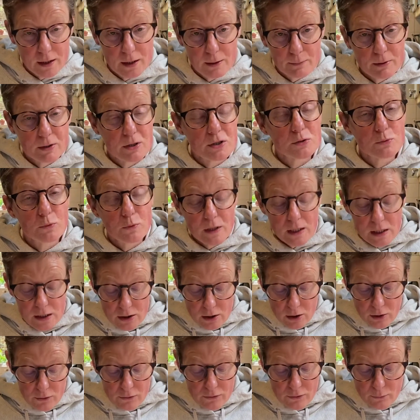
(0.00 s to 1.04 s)
because we
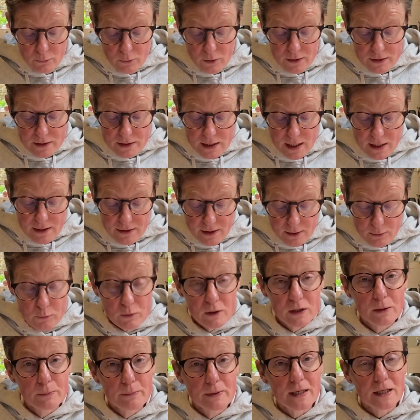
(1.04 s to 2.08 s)
know that one day there
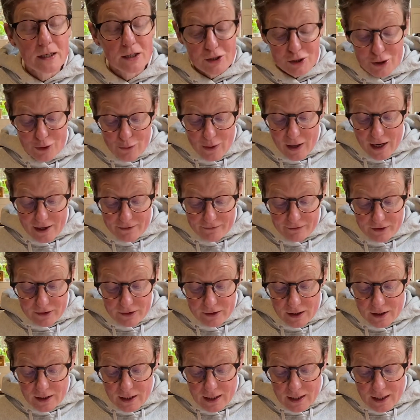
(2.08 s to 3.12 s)
will be a new heaven
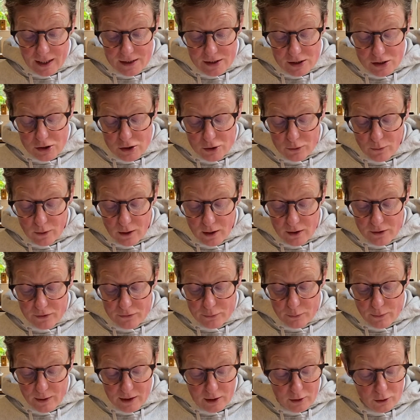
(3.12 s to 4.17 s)
and a new earth
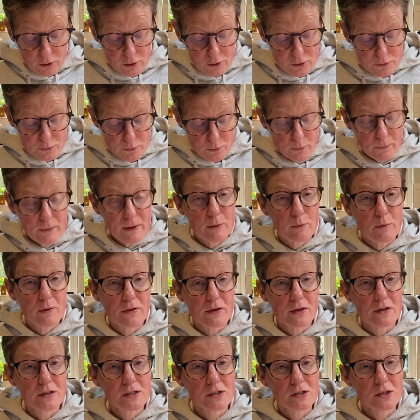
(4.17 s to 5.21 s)
where God will be with
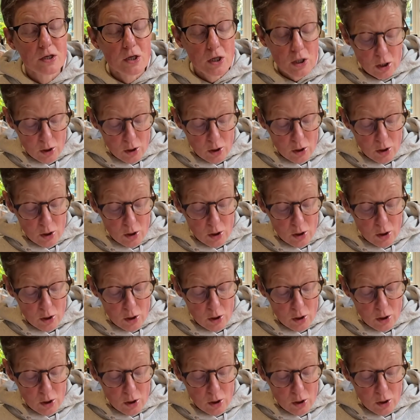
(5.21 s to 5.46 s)
us,